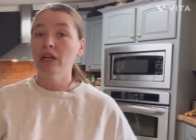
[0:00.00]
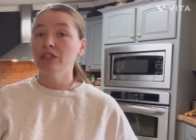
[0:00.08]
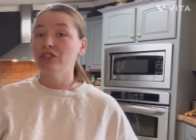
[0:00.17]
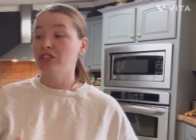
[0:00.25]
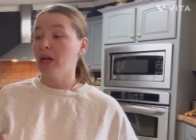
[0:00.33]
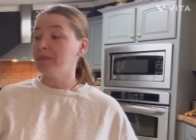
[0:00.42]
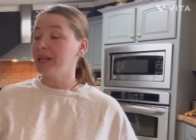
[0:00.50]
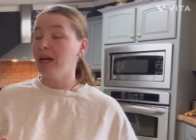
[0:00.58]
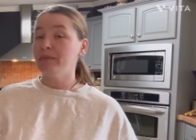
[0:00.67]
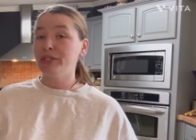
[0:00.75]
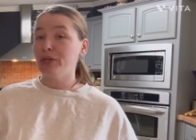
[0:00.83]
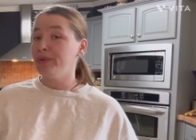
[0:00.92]

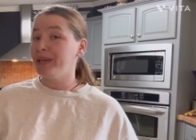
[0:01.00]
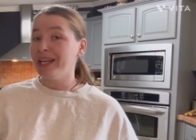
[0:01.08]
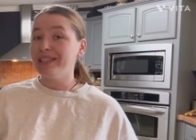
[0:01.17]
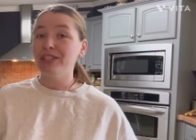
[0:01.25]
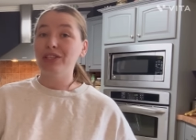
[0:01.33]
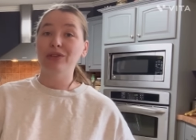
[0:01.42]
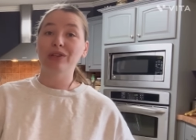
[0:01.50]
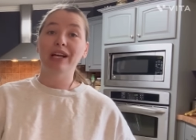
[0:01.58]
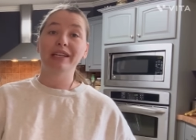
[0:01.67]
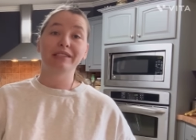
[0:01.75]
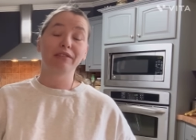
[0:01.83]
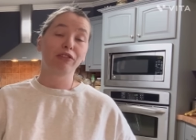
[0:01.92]
Sometimes you need to
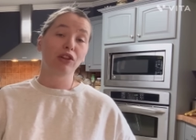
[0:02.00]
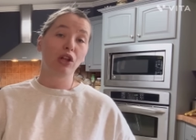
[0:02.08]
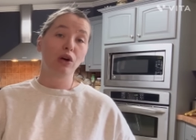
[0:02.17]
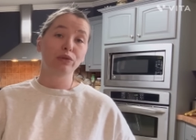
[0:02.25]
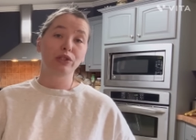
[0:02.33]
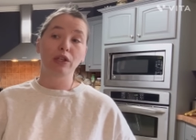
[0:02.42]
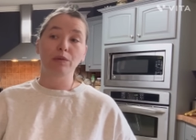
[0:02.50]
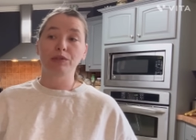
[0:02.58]
utilize it for long term.